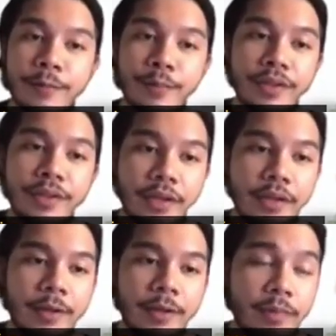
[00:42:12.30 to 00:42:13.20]
with
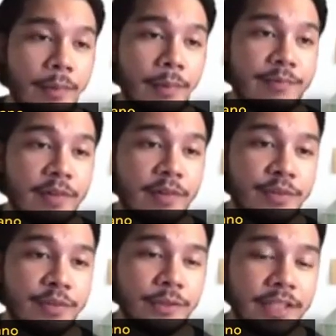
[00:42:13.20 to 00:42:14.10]
a
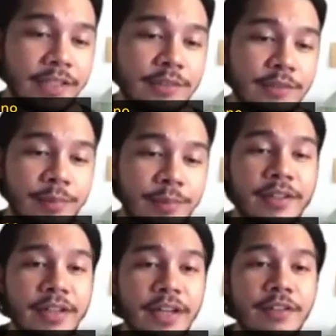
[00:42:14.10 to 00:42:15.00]
full text
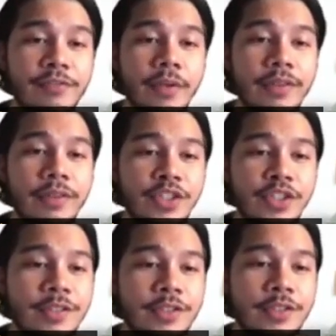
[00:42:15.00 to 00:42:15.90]
paragraph, the
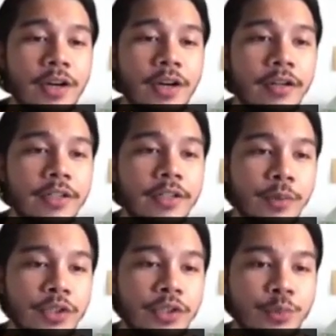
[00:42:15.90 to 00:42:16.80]
chances are they
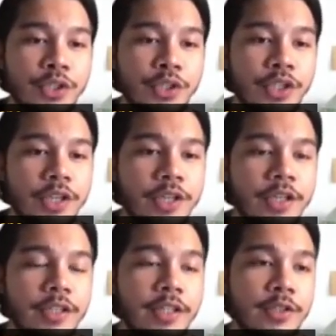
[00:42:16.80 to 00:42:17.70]
will just reach
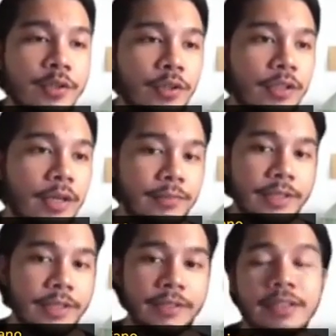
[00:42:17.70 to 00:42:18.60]
here and then scroll up
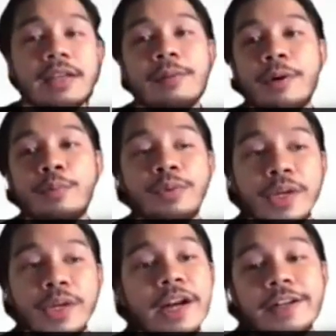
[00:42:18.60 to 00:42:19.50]
next. But with
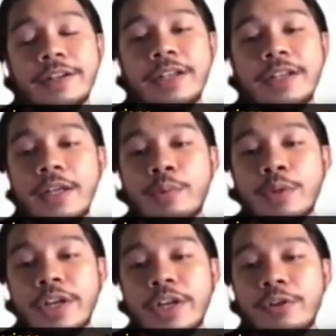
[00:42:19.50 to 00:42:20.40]
great hierarchy,
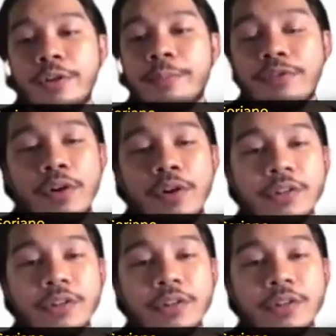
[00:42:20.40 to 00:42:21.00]
we try to remove um,